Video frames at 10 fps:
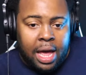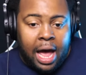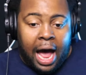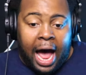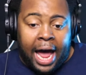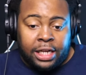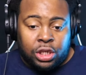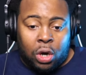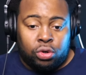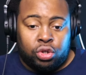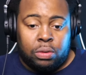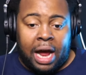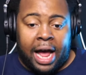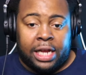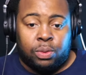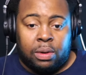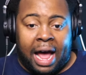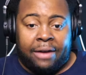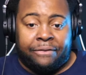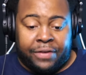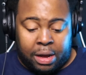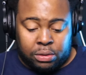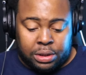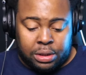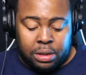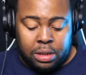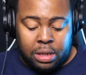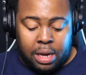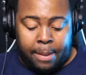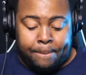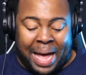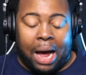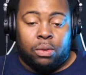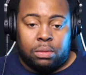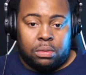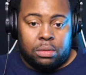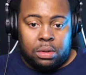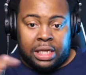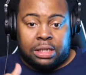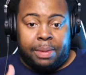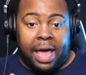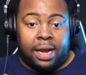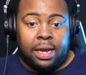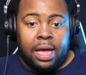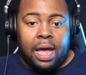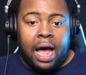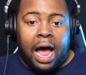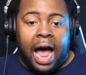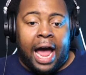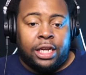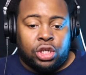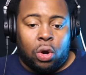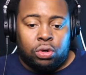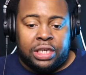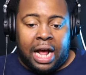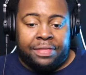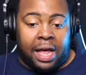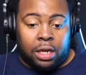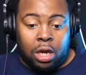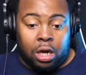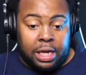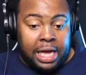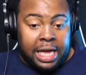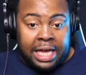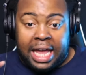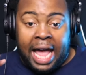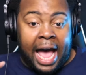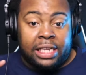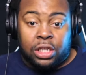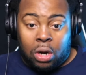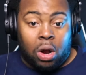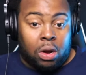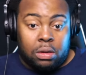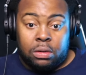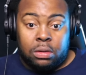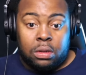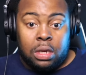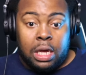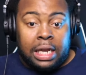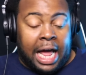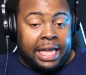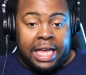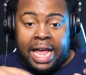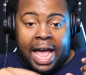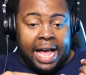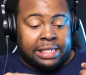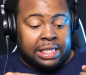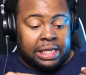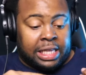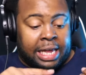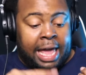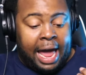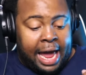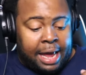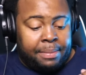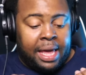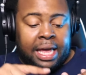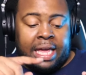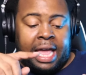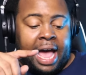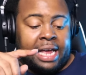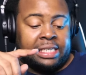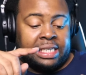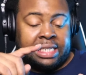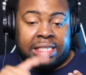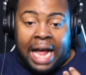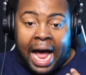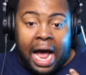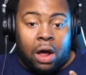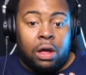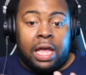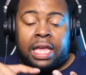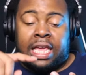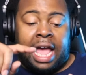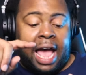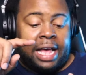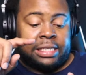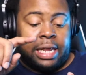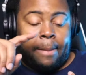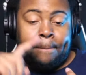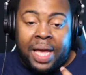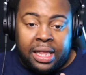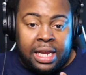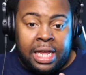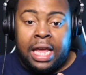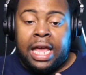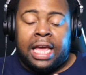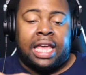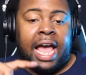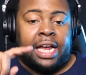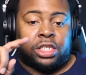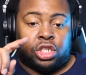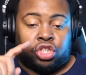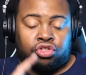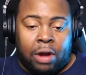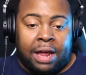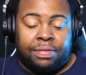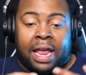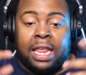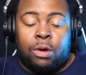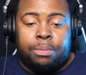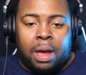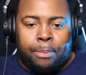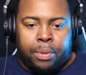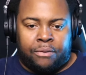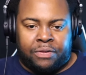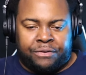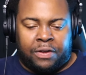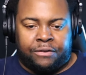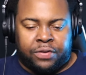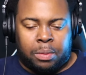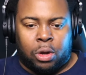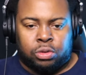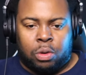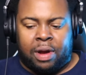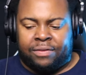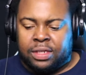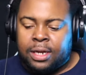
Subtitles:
I told you guys what I felt about this man. I told y'all that, look, he has it all. Like, he has the game, he has the style, he has the ability, he has the strength, and he would be a perfect fit for the Baltimore Ravens.